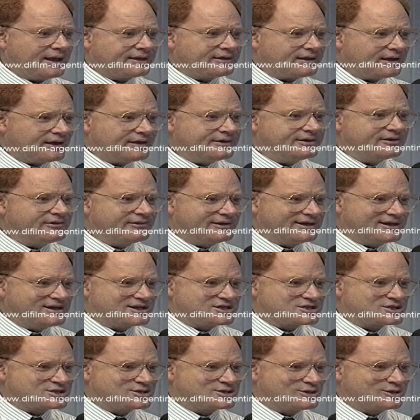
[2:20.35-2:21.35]
And under
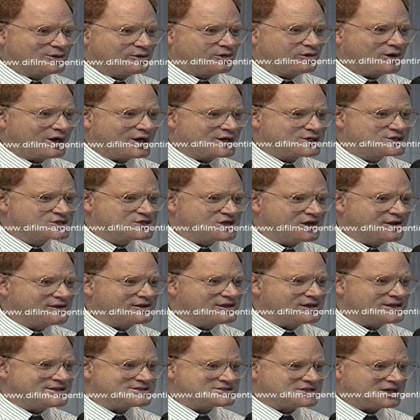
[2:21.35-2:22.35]
English law, a
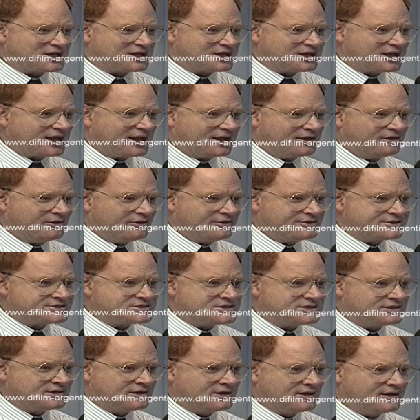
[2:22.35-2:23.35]
journalist cannot